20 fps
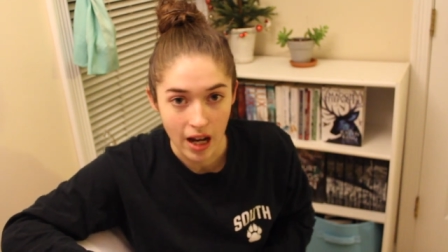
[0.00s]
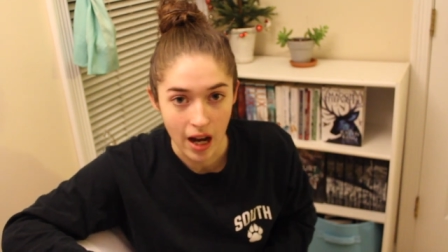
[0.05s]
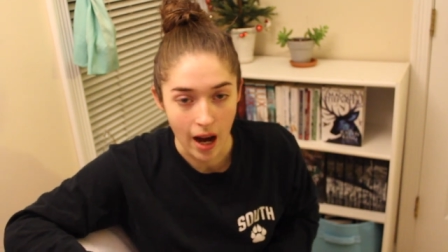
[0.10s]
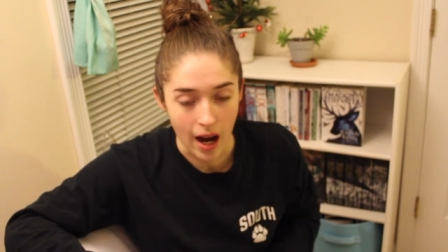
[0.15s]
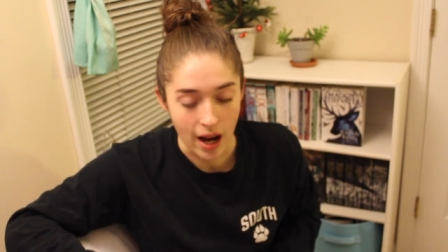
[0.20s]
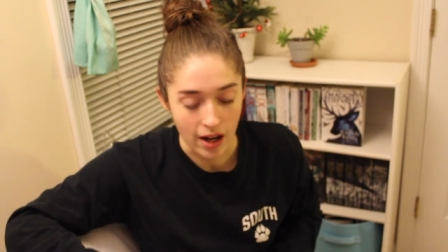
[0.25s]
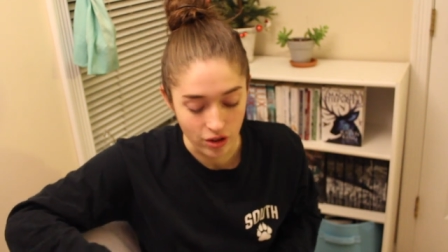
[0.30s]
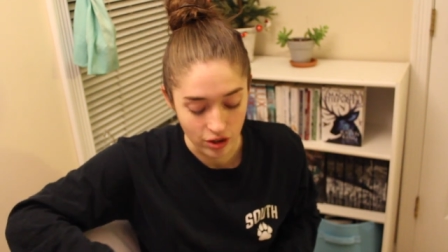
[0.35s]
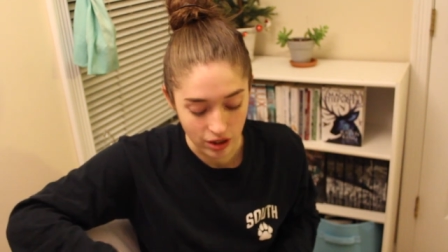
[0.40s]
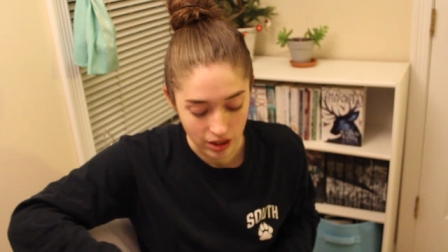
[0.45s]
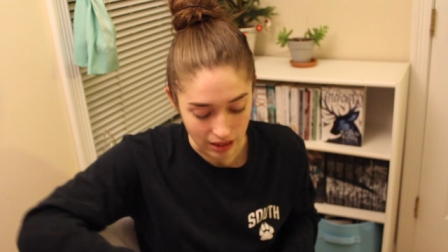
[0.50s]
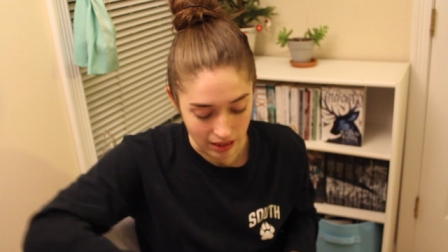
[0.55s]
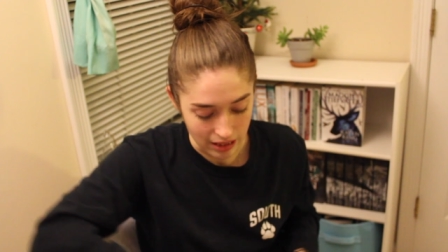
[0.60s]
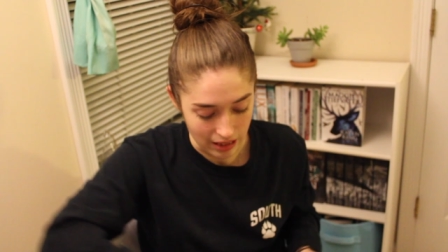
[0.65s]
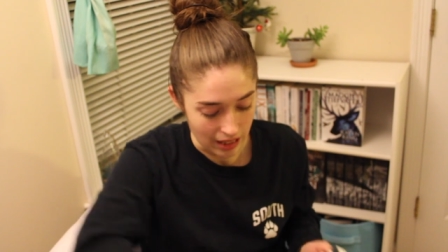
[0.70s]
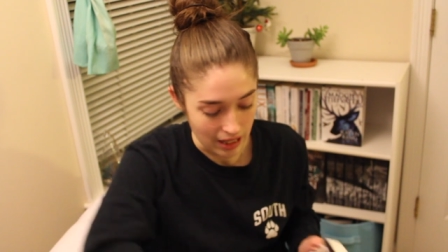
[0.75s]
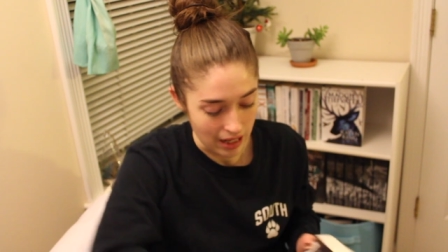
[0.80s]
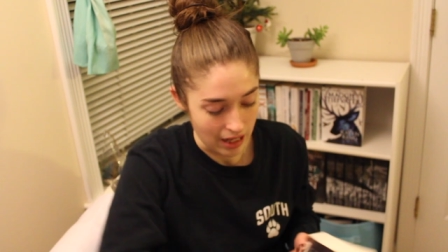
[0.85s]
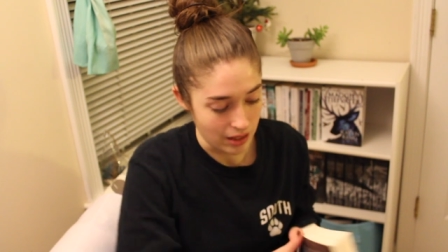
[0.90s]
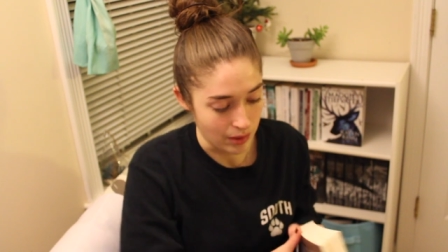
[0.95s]
I actually
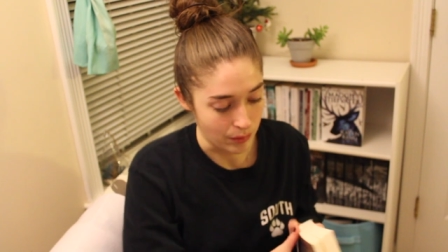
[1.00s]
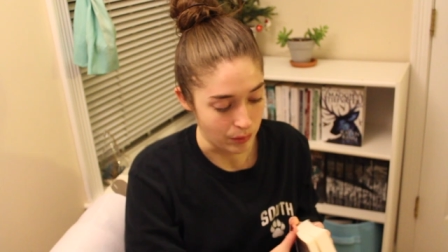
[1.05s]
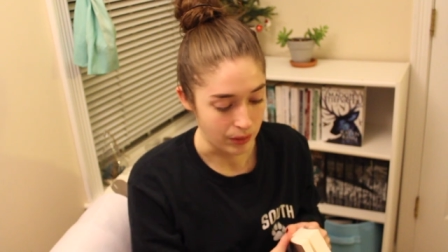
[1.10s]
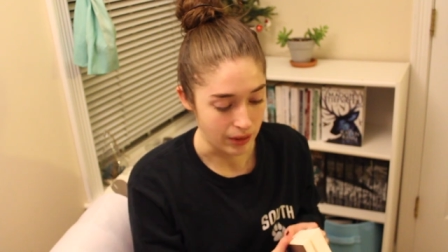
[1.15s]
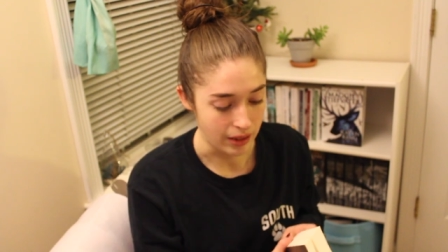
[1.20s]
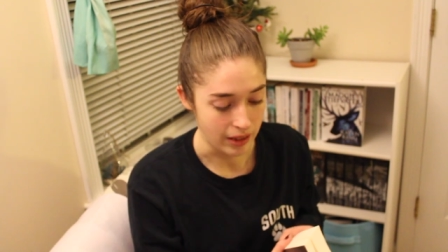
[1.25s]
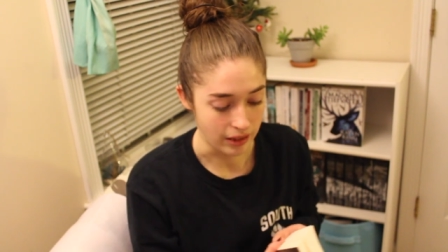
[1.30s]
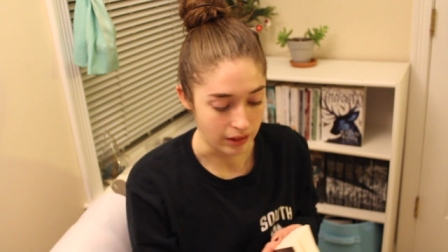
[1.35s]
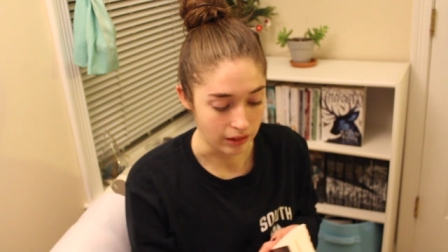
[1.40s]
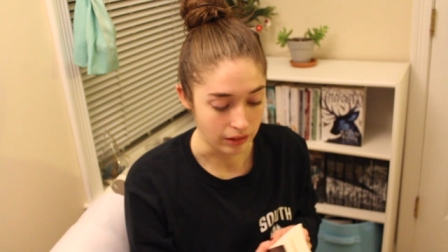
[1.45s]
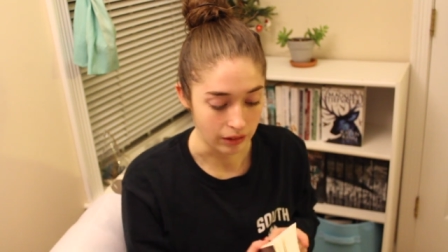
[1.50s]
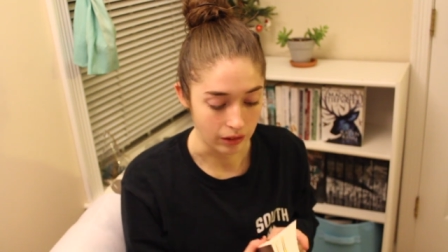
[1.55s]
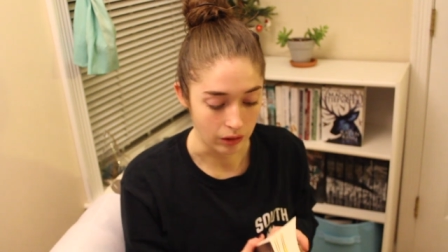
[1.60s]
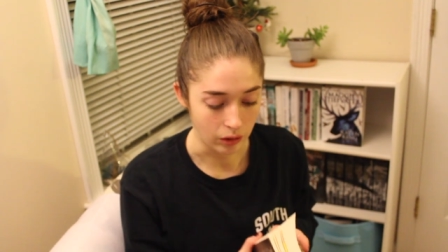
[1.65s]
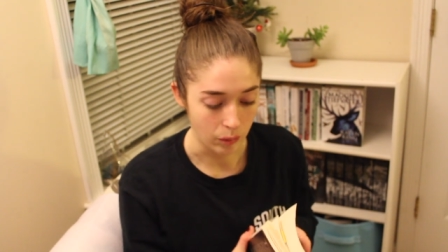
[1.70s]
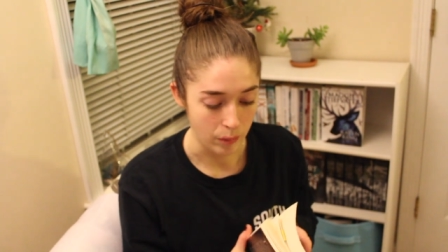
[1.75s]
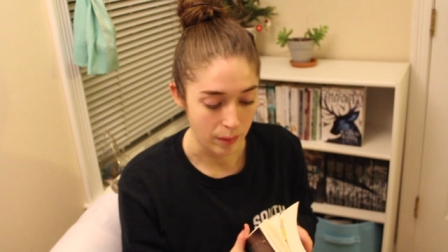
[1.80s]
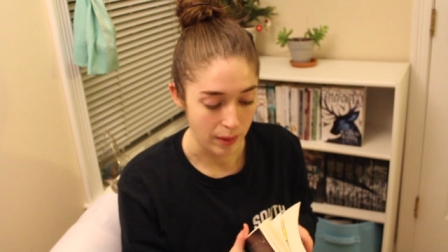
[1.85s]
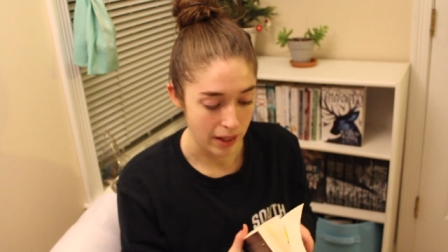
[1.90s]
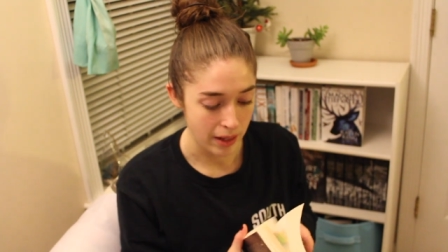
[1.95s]
did end up reading a
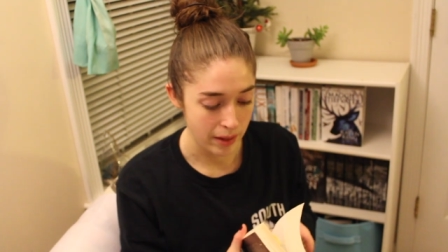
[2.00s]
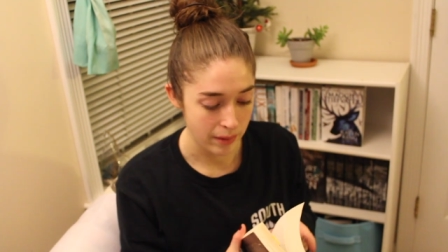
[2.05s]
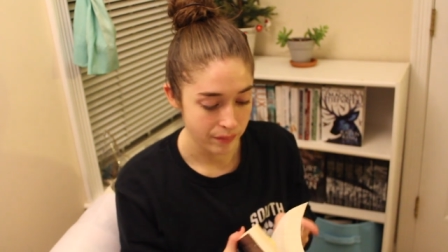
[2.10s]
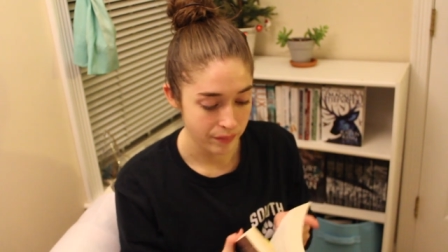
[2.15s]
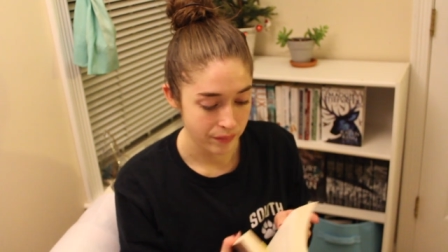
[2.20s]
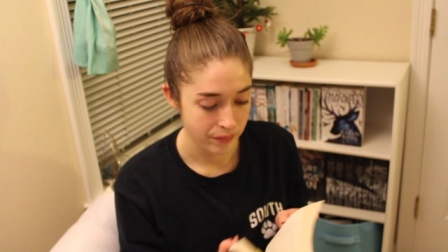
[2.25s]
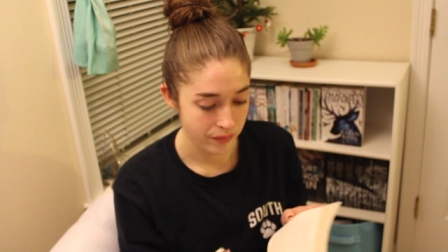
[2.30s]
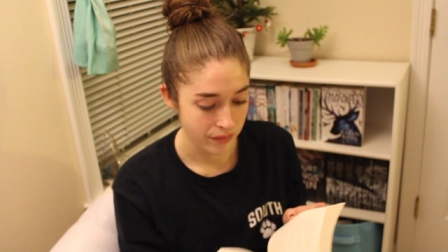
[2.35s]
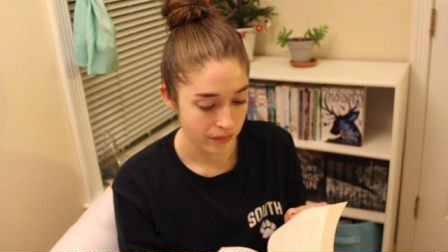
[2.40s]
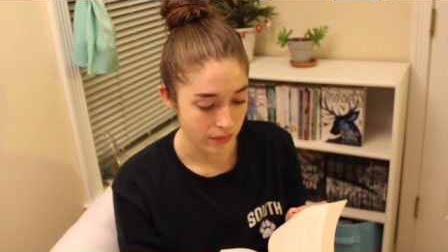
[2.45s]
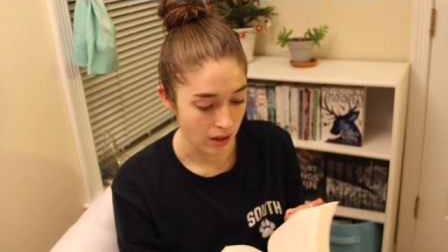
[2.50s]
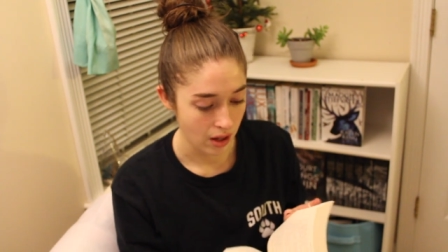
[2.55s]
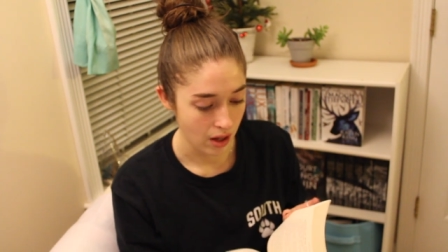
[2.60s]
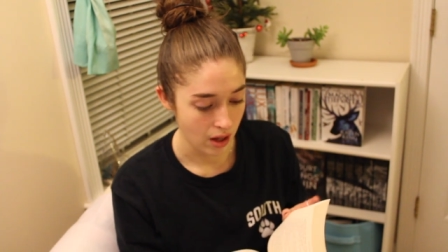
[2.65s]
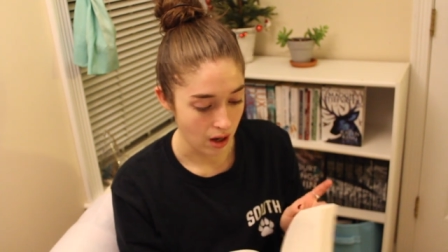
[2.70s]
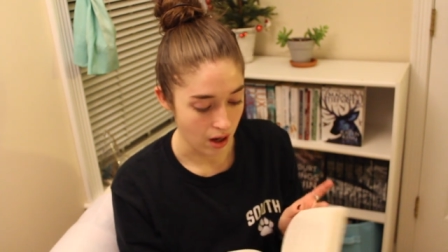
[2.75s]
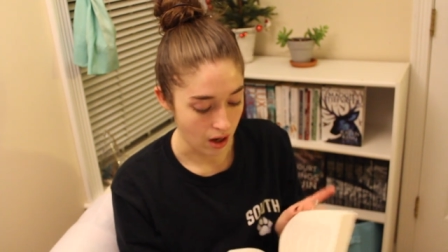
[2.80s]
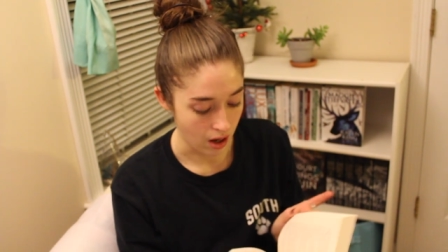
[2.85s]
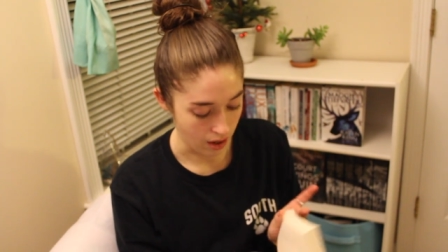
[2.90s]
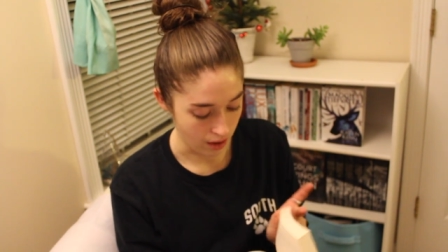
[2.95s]
little bit
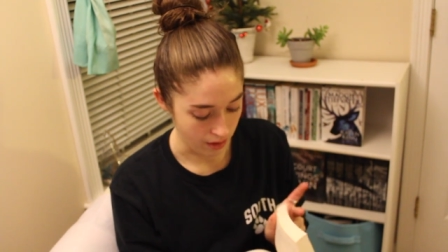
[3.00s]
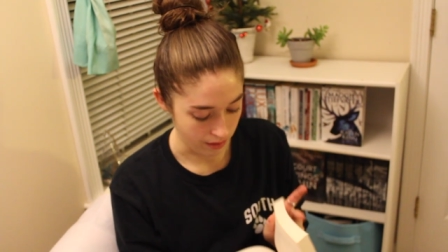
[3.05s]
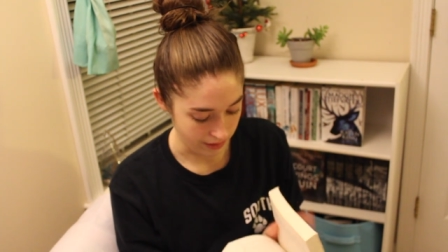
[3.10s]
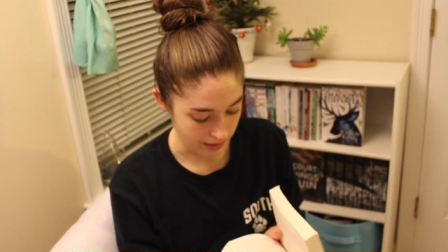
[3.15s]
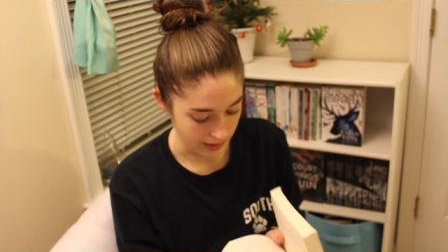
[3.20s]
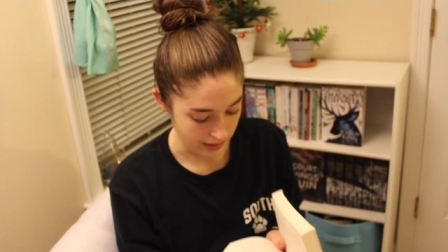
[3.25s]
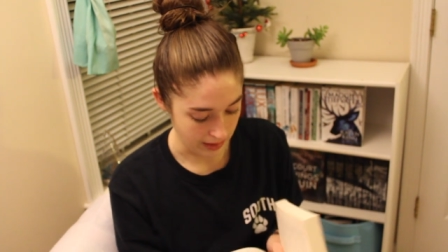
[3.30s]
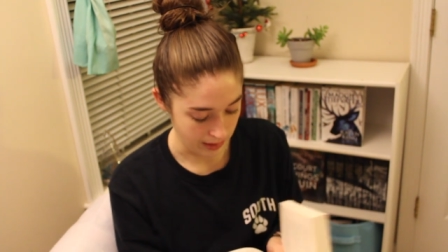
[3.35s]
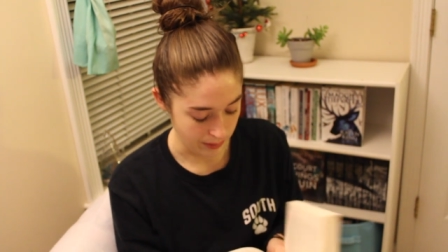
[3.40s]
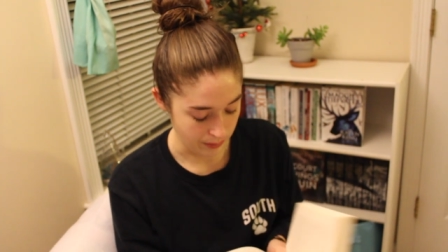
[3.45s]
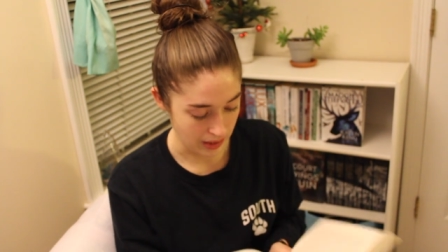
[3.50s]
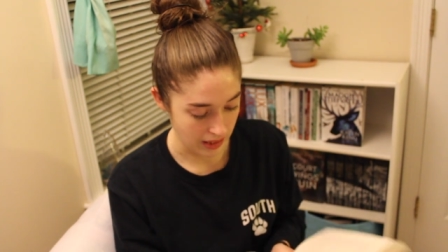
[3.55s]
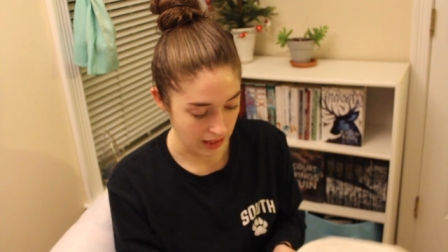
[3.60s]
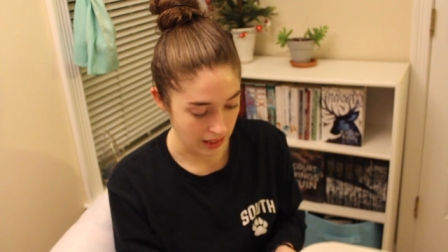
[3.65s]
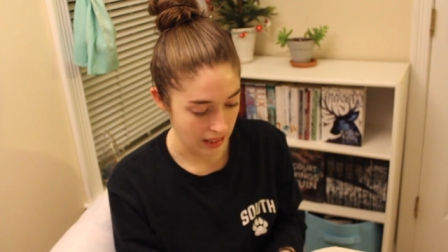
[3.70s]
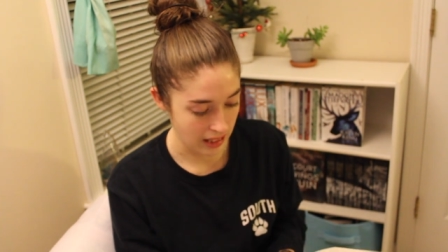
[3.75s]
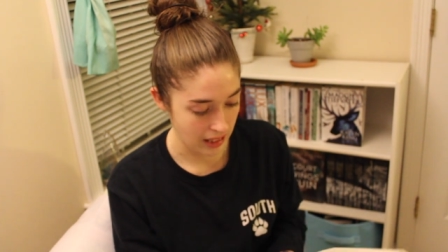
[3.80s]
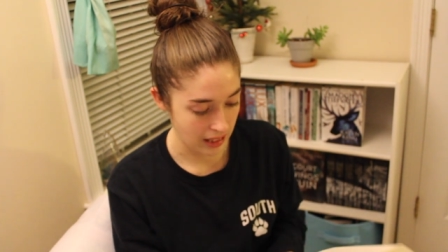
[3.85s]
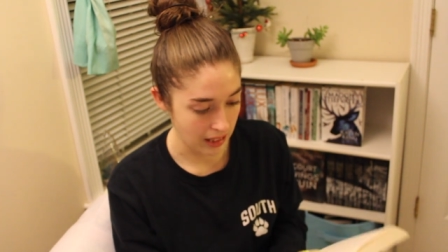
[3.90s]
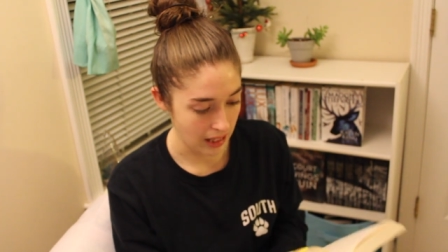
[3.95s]
of The Demon
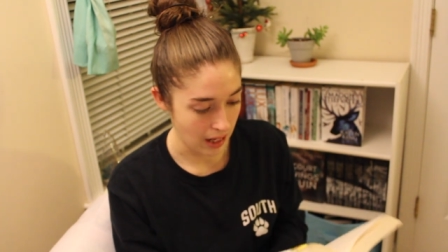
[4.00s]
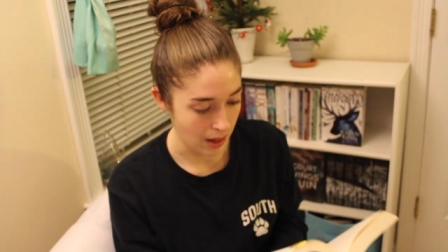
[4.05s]
King.